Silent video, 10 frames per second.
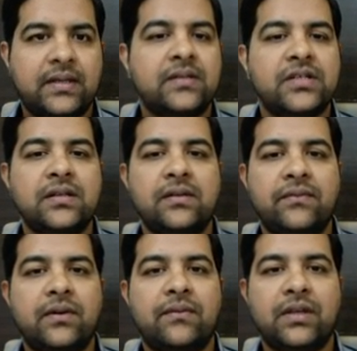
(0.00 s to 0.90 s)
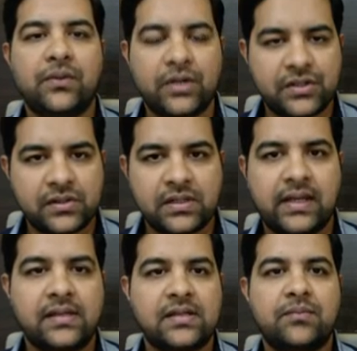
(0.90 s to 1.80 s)
channel if you have any questions.
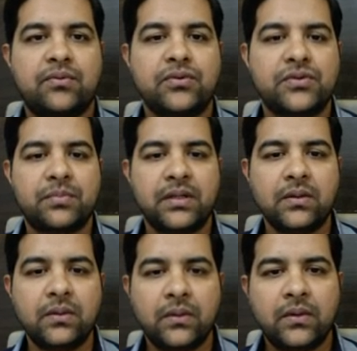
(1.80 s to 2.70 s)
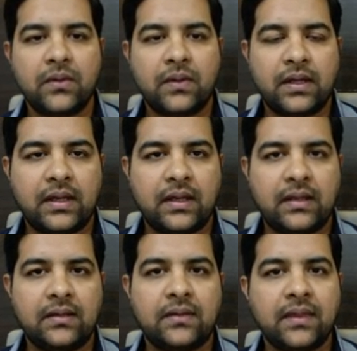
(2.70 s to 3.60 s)
Like I said, post below,
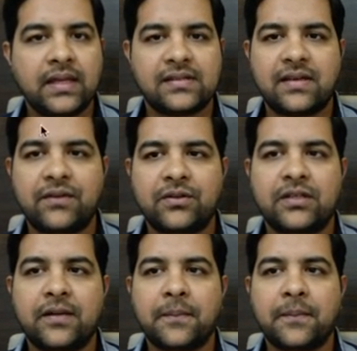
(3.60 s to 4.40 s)
and thanks. Have a good day.